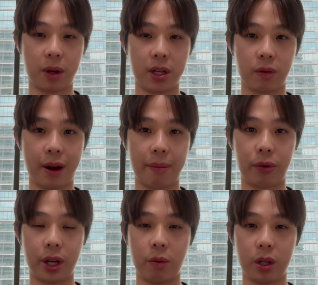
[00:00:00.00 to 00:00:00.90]
space of
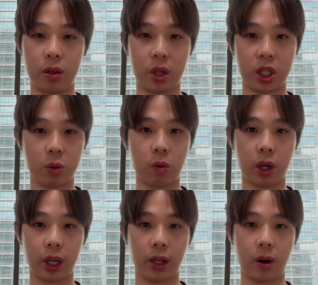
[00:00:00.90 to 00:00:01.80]
Web3, which is
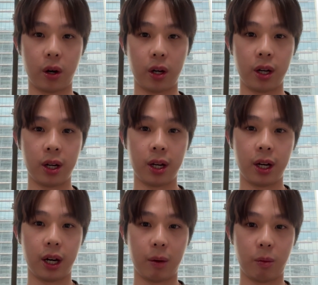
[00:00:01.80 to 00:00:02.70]
working on
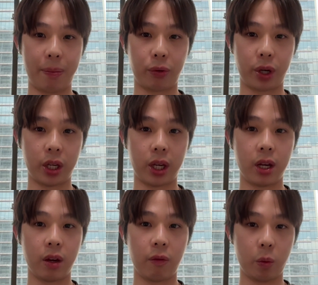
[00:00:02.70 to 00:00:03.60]
Web3
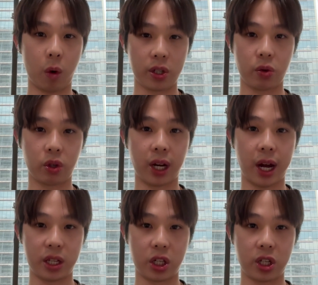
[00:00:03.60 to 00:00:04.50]
rewards
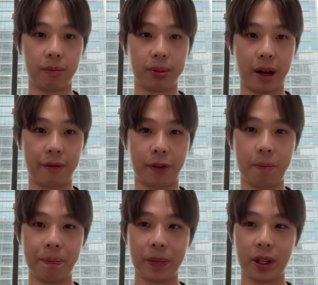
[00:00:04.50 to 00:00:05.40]
tokenization
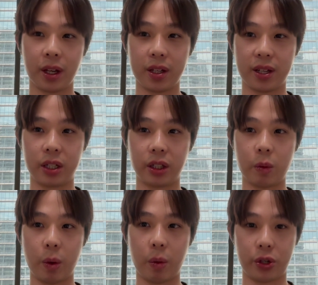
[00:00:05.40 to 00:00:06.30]
platform. Essentially,
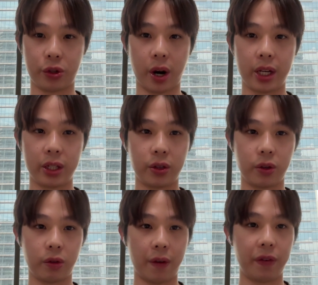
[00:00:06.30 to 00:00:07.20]
we were trying
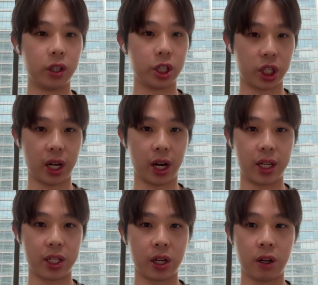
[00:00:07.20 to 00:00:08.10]
to
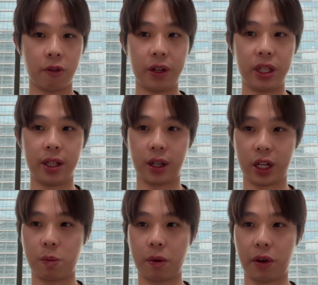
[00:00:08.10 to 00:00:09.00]
revolutionize retail
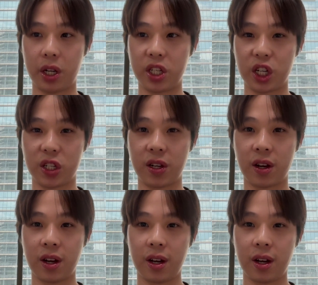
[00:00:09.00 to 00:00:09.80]
experiences